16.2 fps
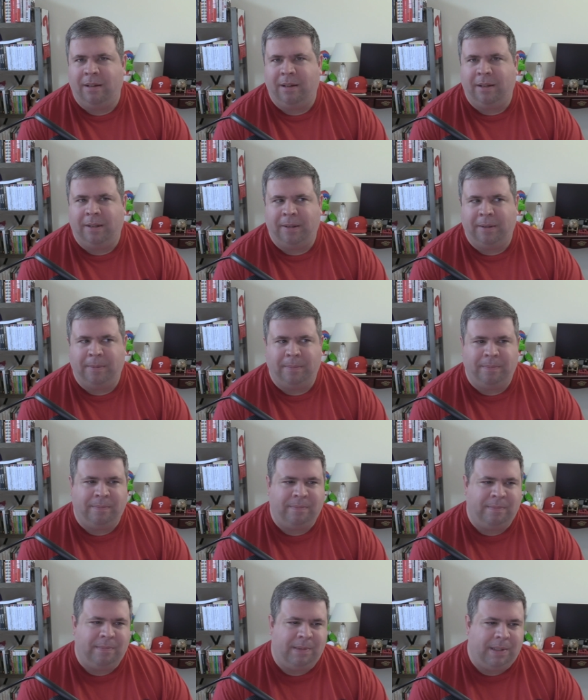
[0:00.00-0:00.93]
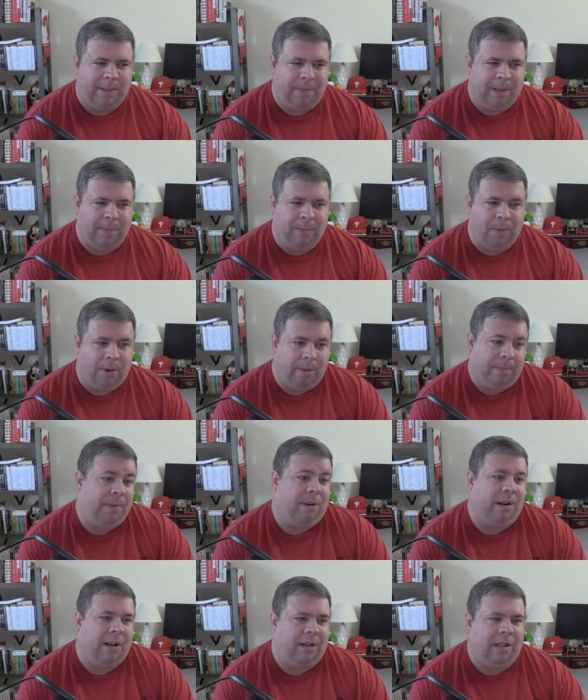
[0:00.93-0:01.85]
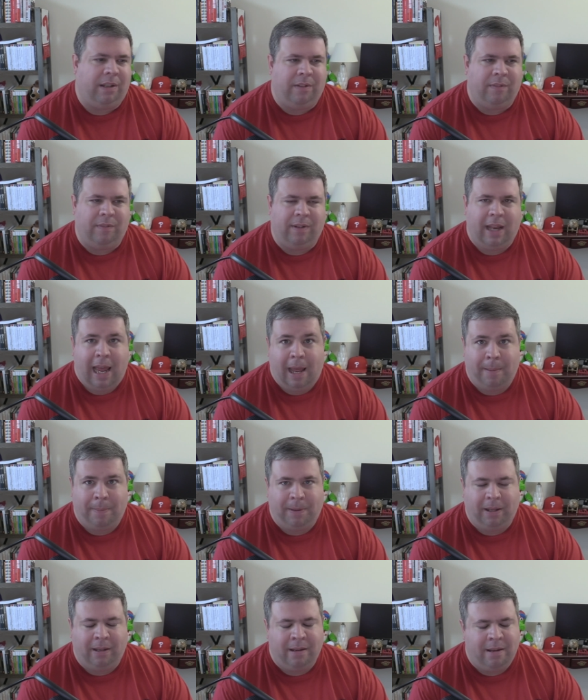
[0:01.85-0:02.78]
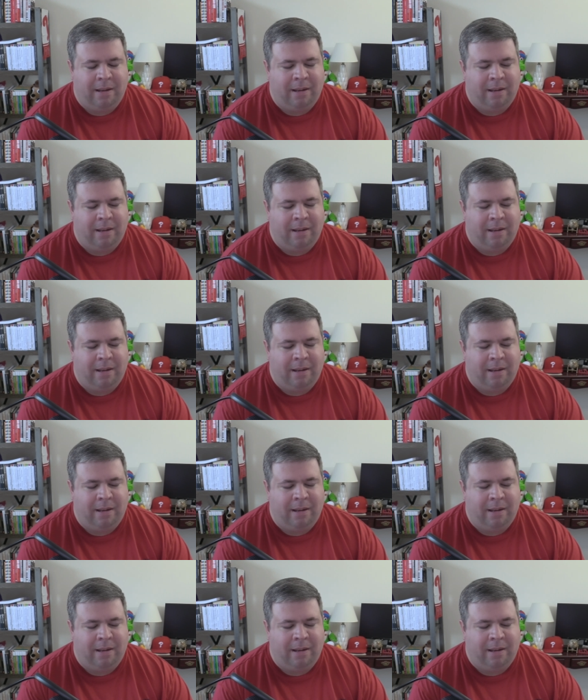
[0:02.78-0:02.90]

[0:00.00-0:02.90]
to be more productive and happy.